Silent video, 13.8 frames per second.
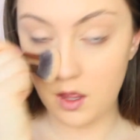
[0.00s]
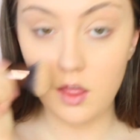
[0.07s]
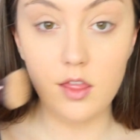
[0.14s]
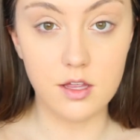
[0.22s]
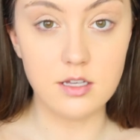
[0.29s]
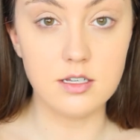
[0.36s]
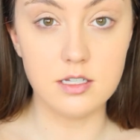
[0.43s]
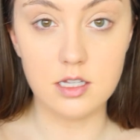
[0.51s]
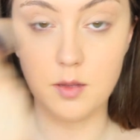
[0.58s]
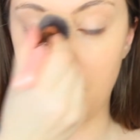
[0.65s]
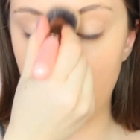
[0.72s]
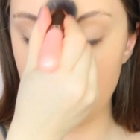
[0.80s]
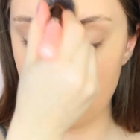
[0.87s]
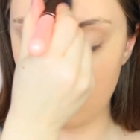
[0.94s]
this is the
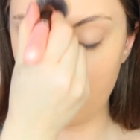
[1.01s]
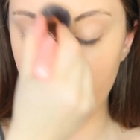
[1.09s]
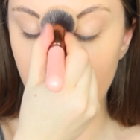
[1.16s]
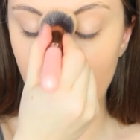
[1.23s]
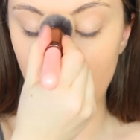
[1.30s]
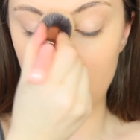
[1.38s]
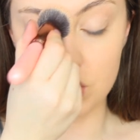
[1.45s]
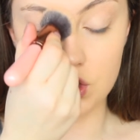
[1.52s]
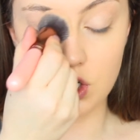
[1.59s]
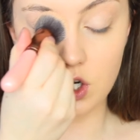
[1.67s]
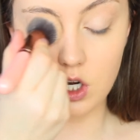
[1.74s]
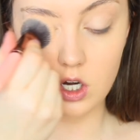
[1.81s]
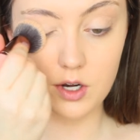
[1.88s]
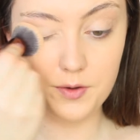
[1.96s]
best for
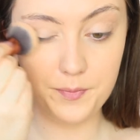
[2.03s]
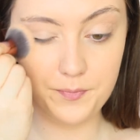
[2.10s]
sure.